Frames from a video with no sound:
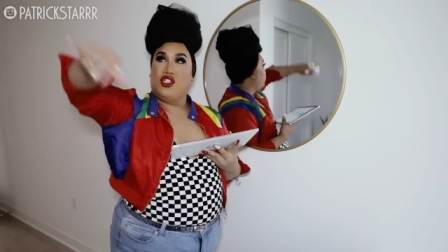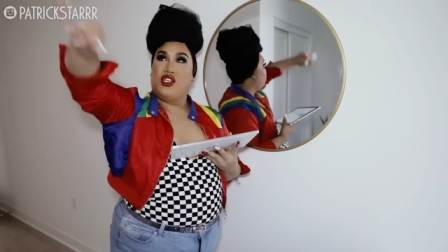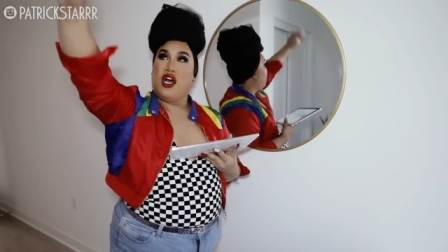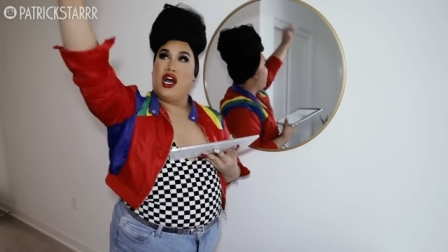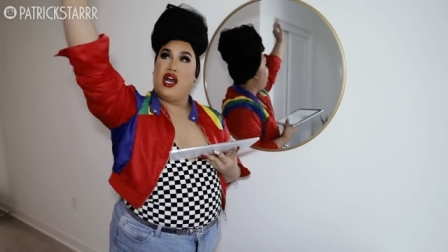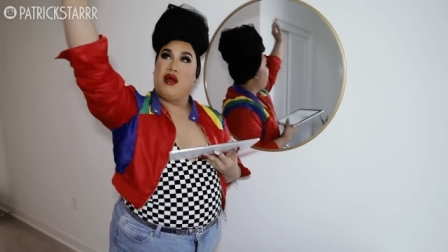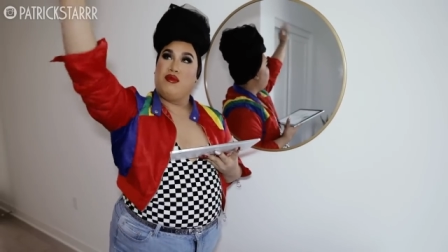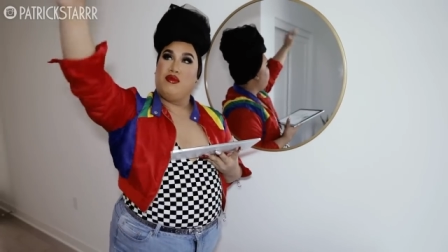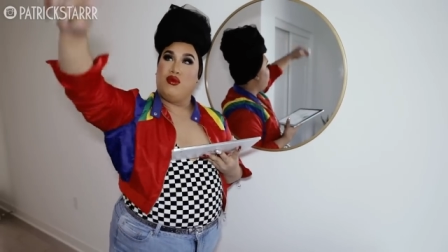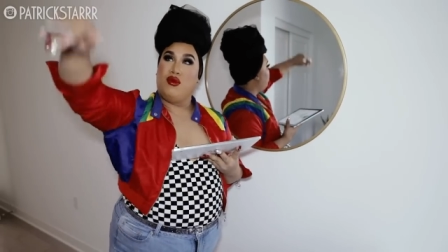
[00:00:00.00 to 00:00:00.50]

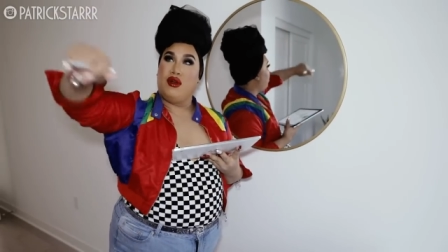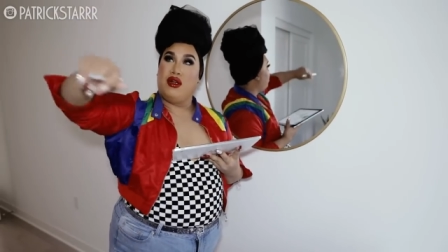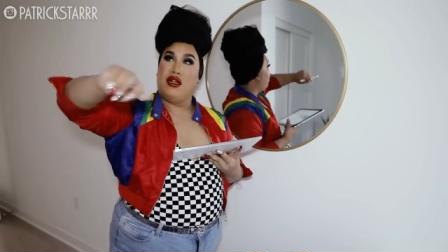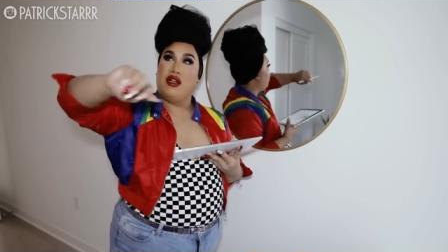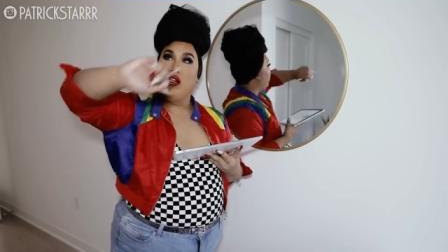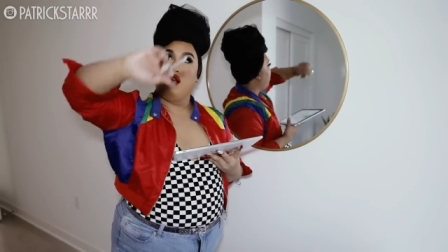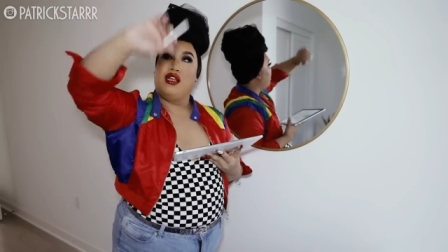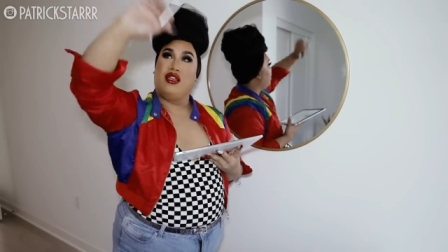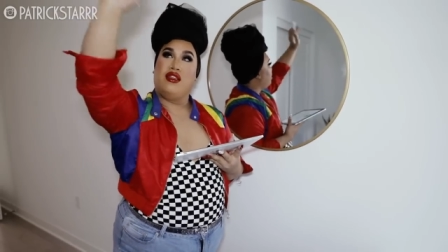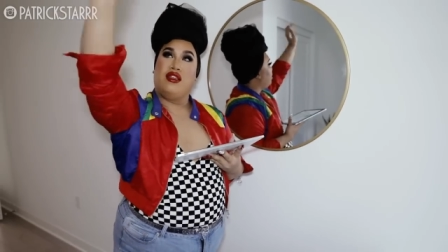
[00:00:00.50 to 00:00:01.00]

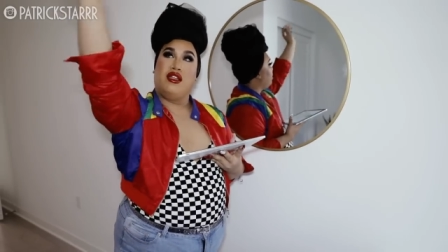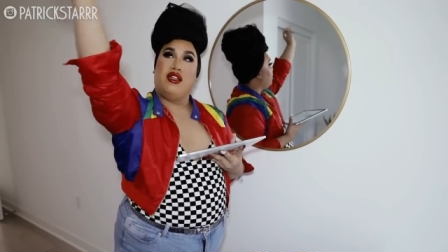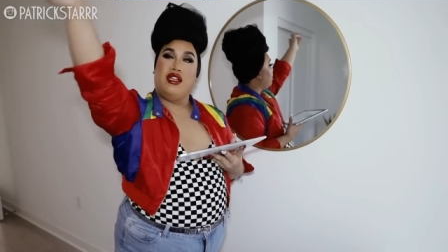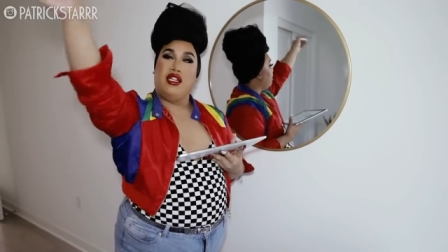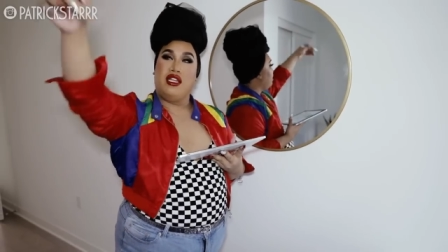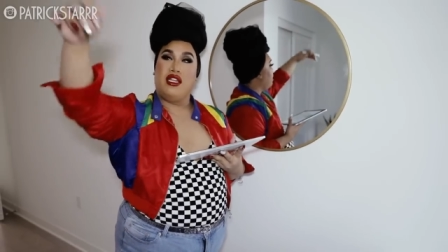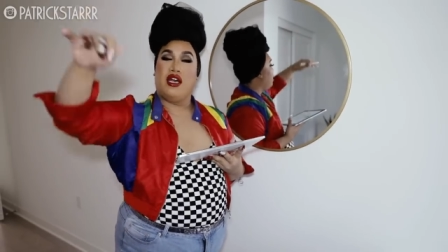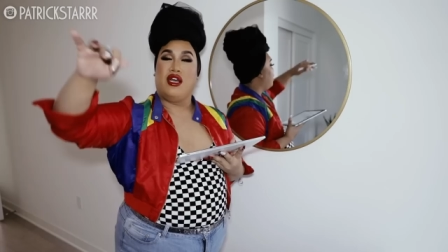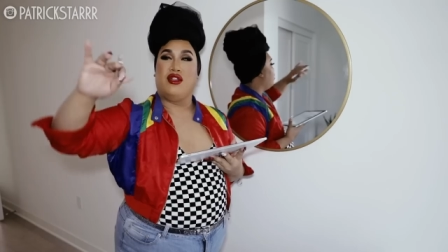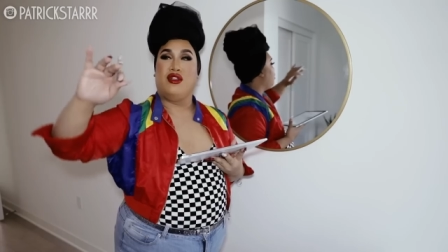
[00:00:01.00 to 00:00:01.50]
chalkboard and the
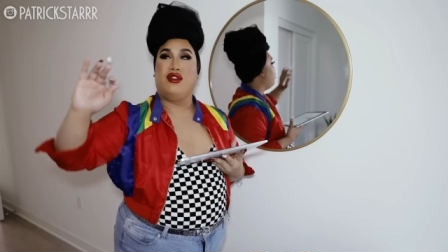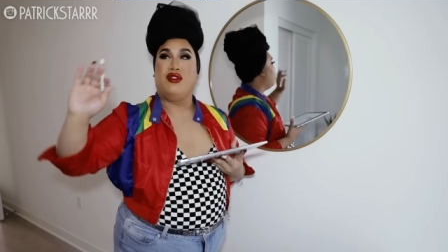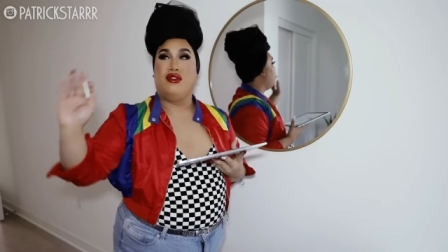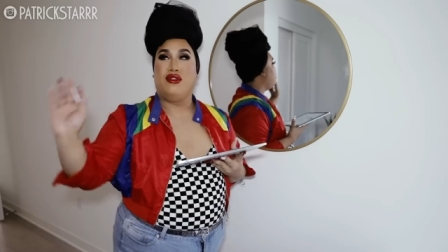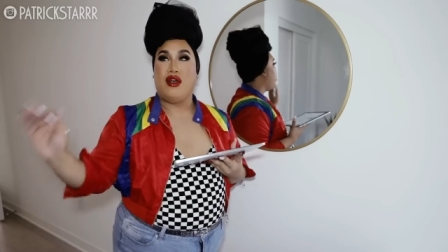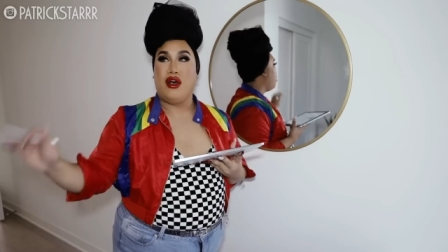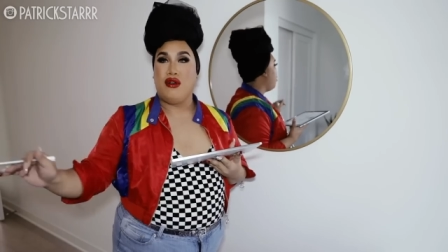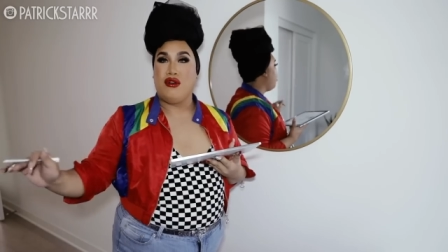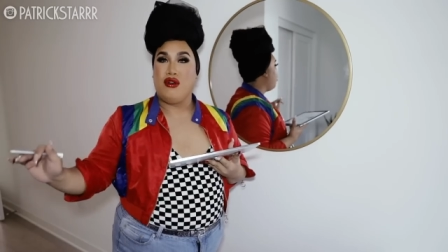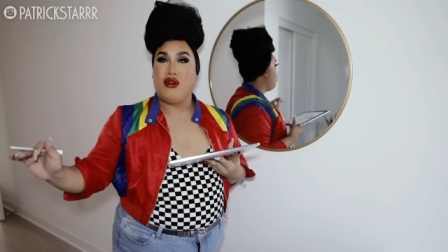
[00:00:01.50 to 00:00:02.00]
neon
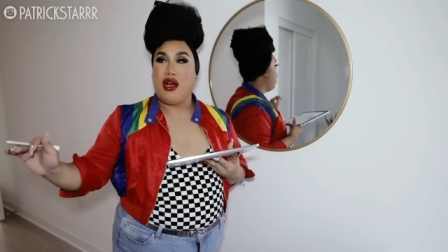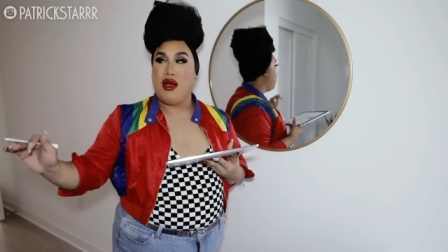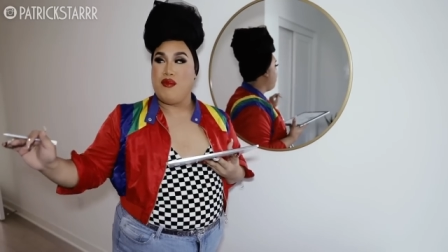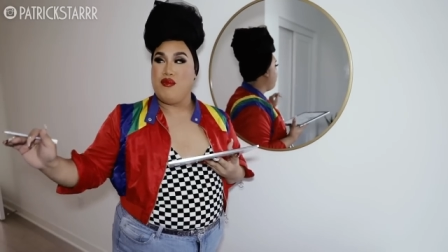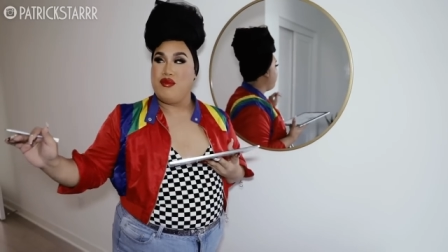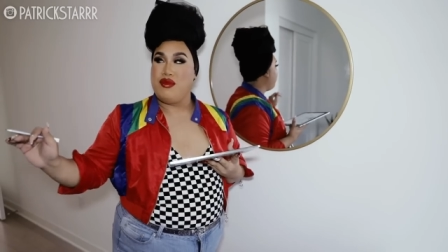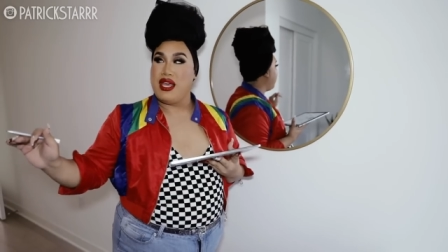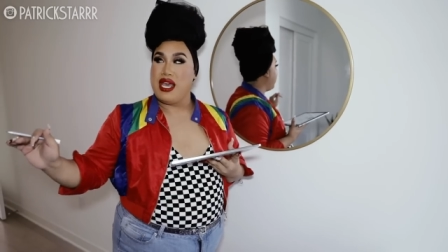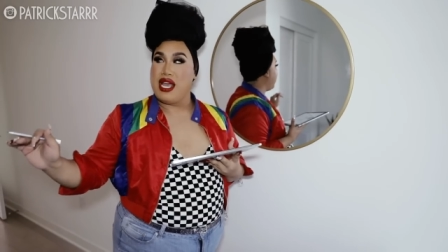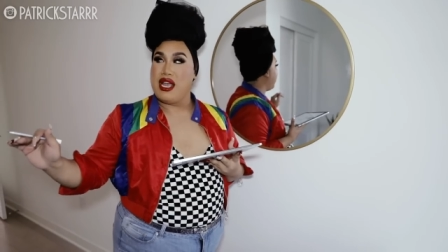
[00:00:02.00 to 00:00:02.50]
logo
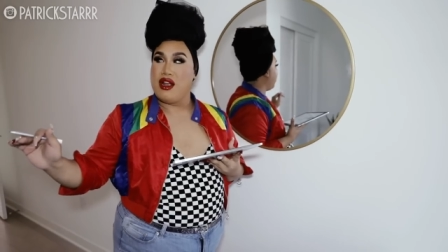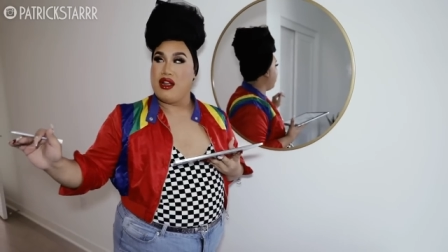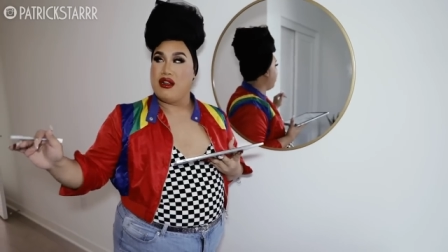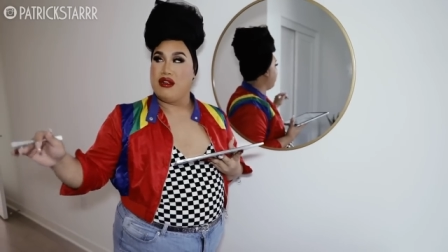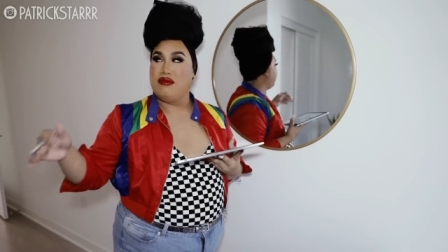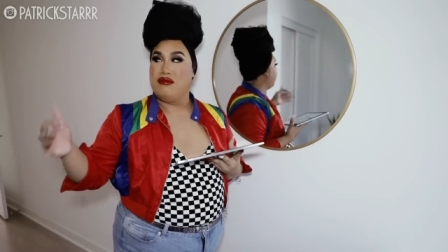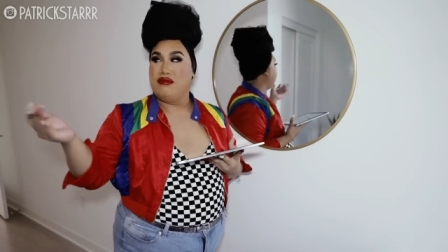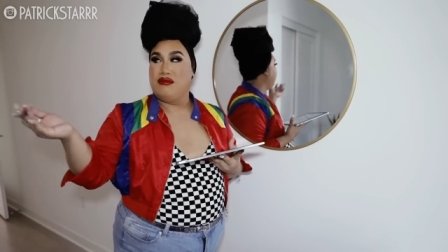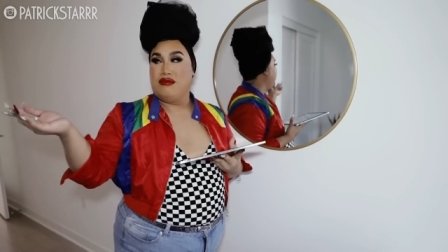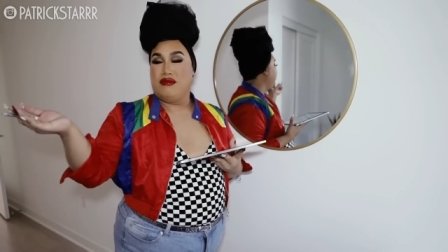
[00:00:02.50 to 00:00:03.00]
up
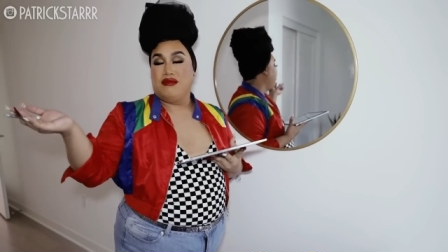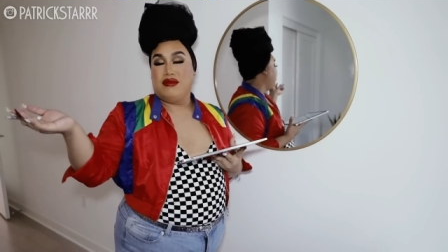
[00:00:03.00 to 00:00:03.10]
there.